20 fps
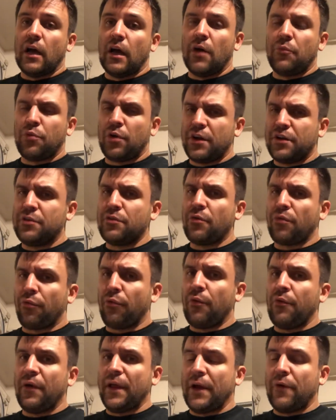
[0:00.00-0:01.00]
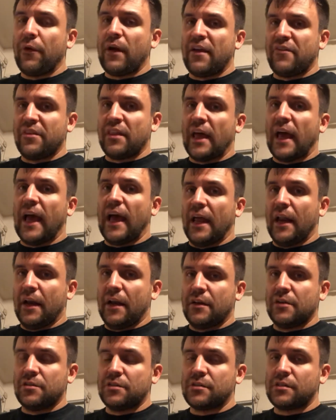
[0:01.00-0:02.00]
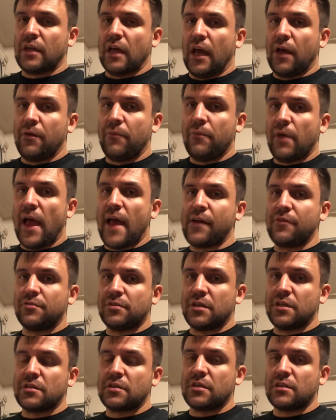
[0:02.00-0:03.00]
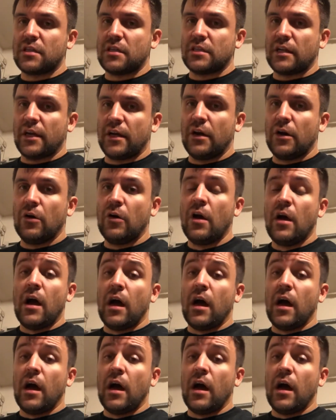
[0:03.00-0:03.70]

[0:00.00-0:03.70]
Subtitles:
Probably do a 3-week wave of that and just add resistance as I go.